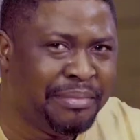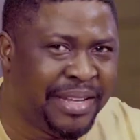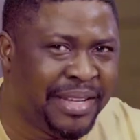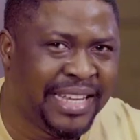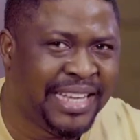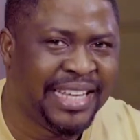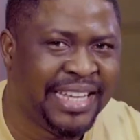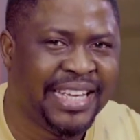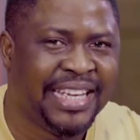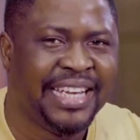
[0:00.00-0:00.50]

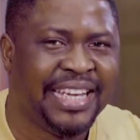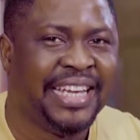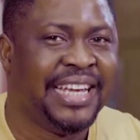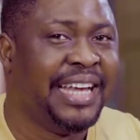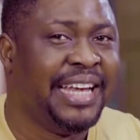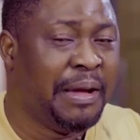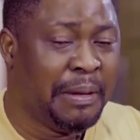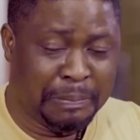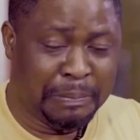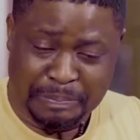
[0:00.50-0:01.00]
me,
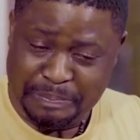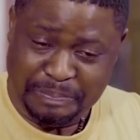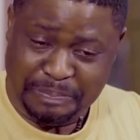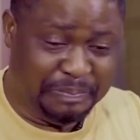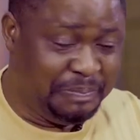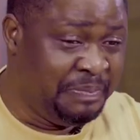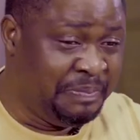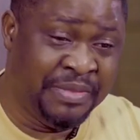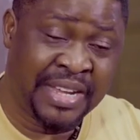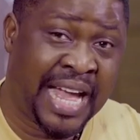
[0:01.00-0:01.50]

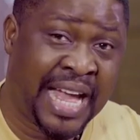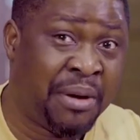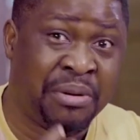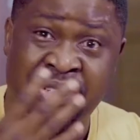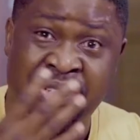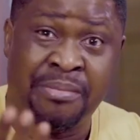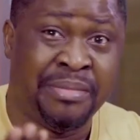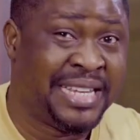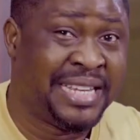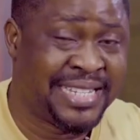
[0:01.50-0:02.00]
I
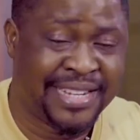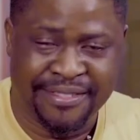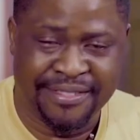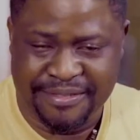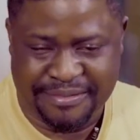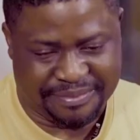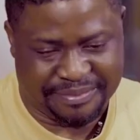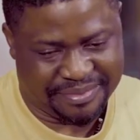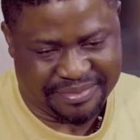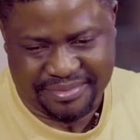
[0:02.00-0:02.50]
was not myself.